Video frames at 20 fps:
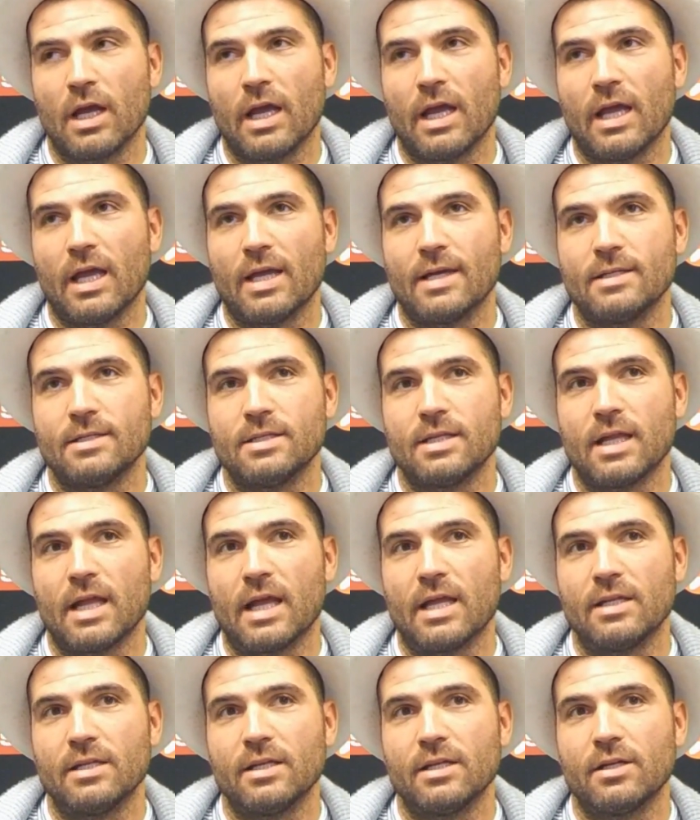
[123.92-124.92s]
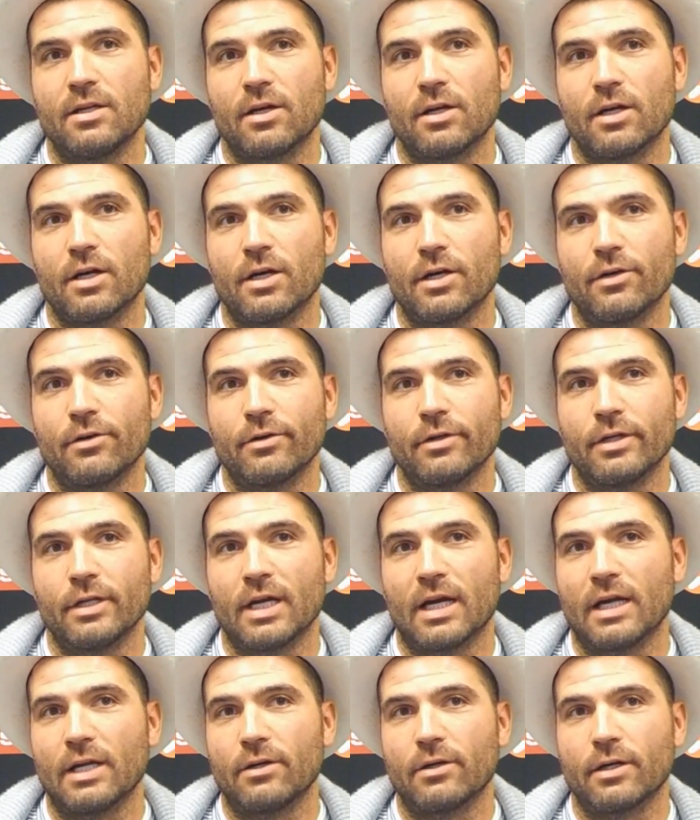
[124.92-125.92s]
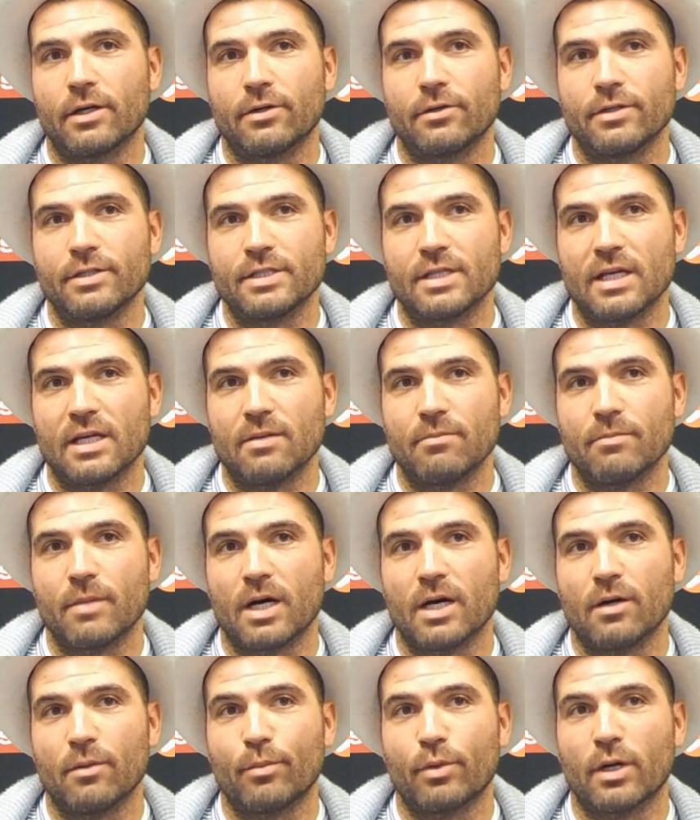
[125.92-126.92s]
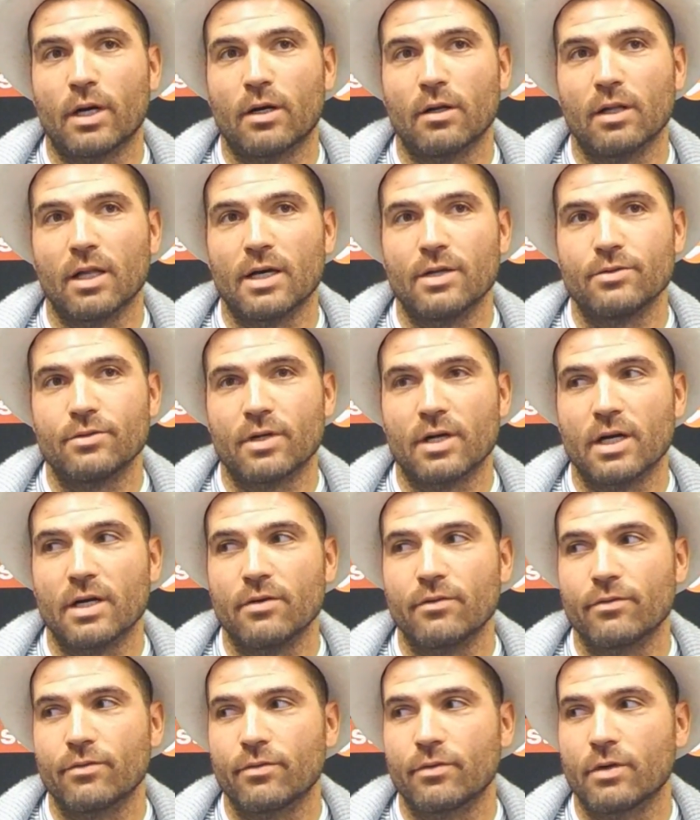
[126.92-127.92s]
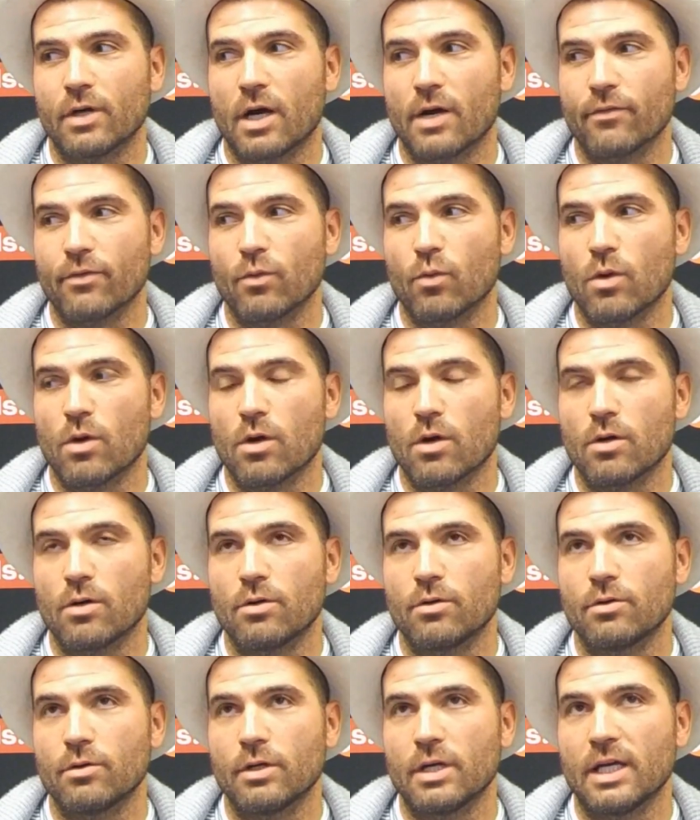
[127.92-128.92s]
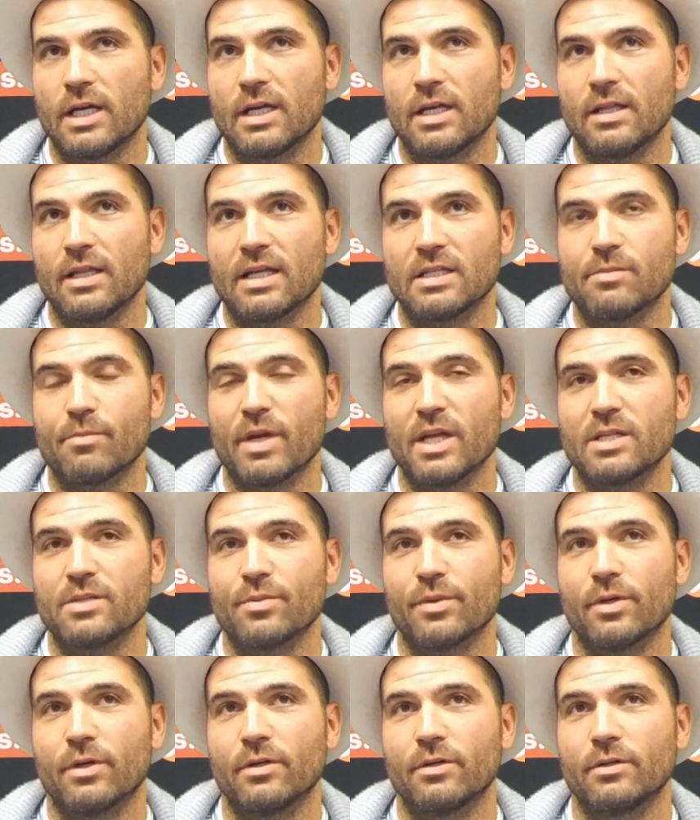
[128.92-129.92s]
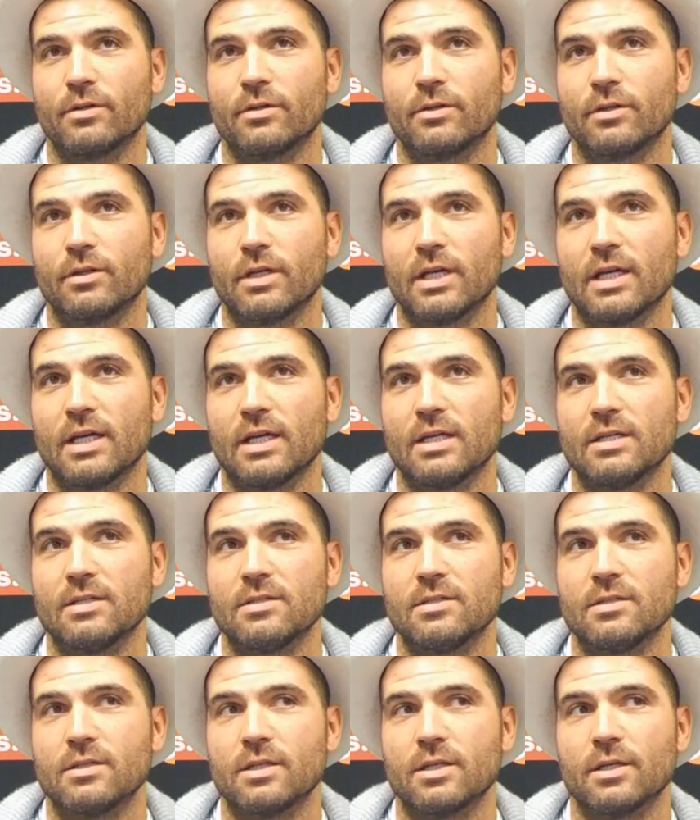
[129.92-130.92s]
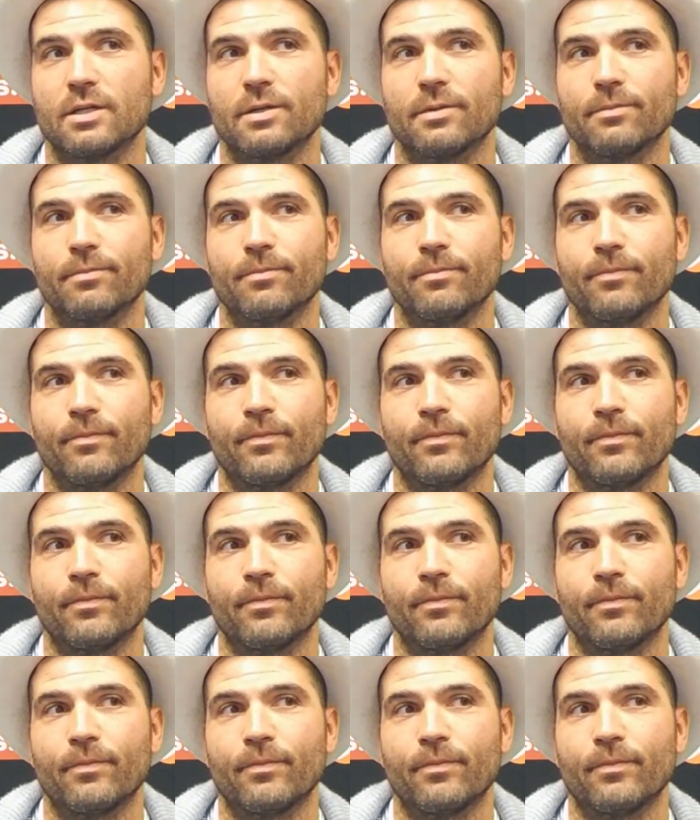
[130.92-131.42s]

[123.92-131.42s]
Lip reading: And it ended on 109 or 110 mile per hour line drive off the wall. And that's baseball. And I